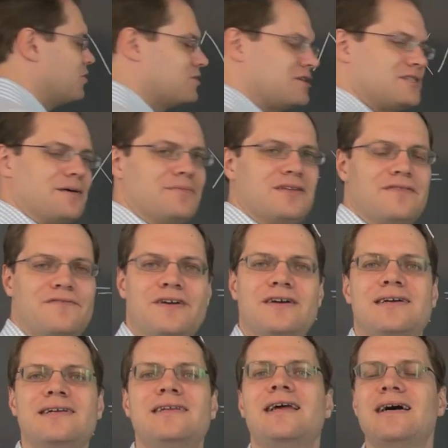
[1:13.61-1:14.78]
notice something
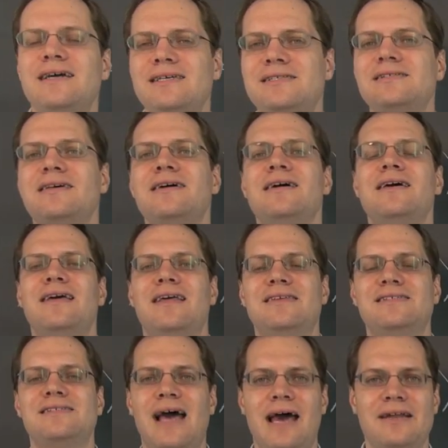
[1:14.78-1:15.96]
very nice and
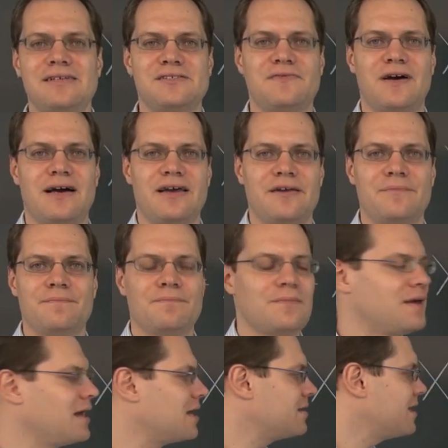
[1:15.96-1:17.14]
satisfying,
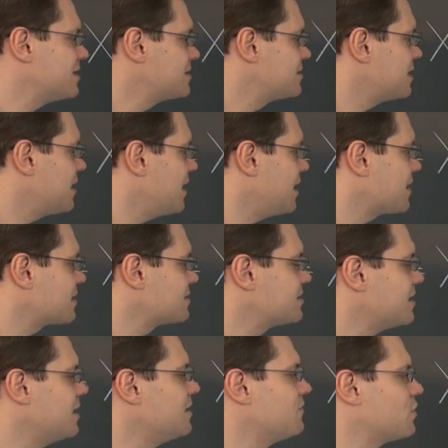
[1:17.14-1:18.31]
and that's
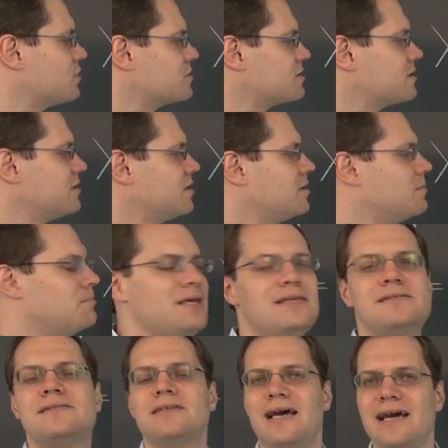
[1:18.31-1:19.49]
x inverse
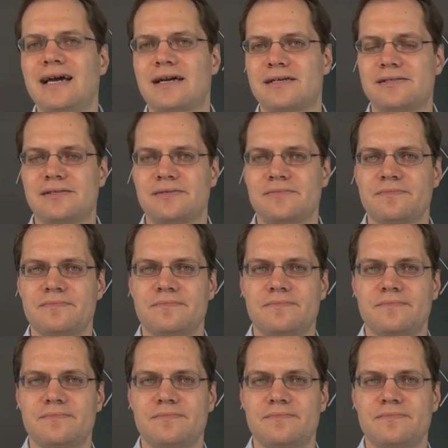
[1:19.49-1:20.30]
meets x.